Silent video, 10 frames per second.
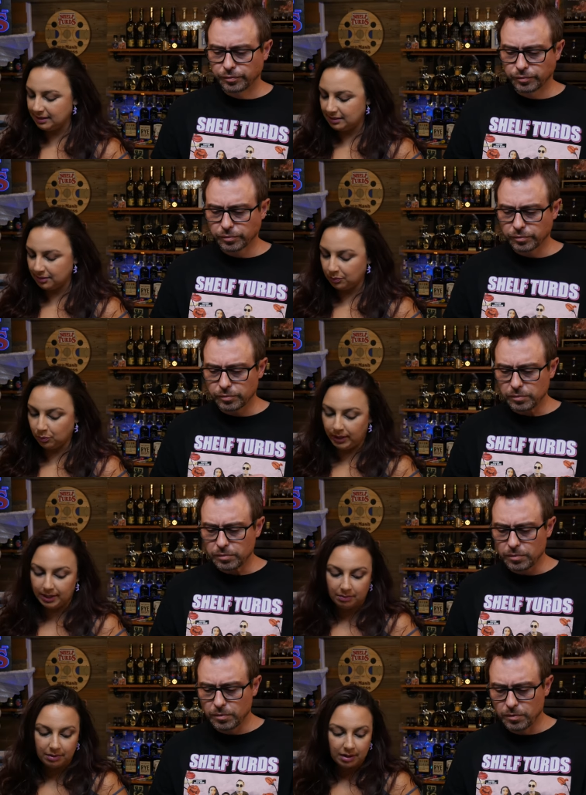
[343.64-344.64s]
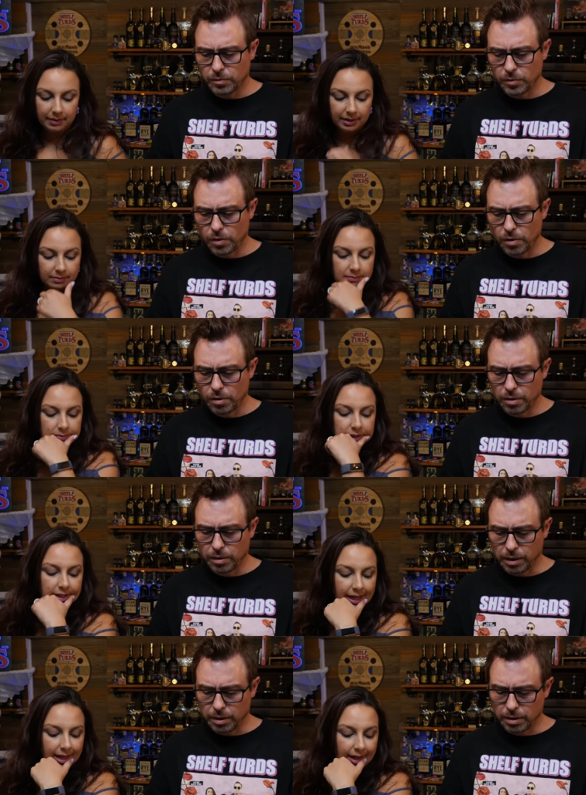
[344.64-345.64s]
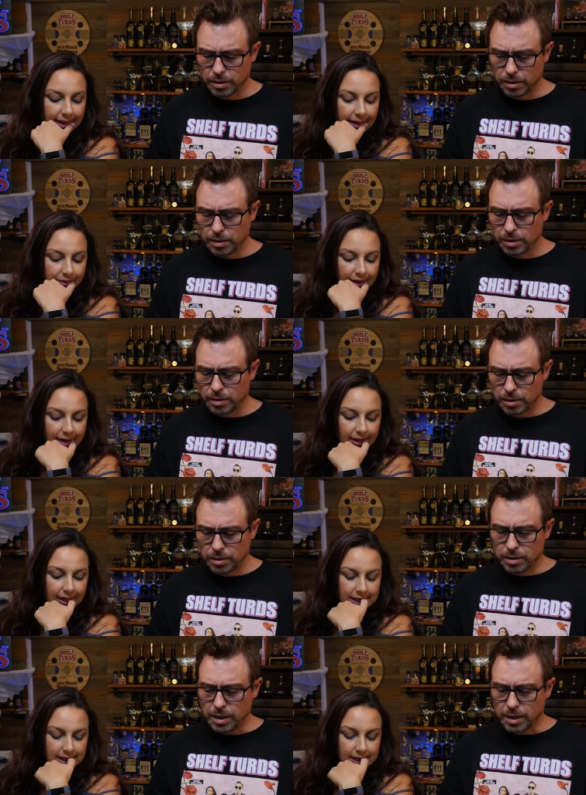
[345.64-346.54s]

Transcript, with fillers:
Speaker 1: is a wheated bourbon and not a rye.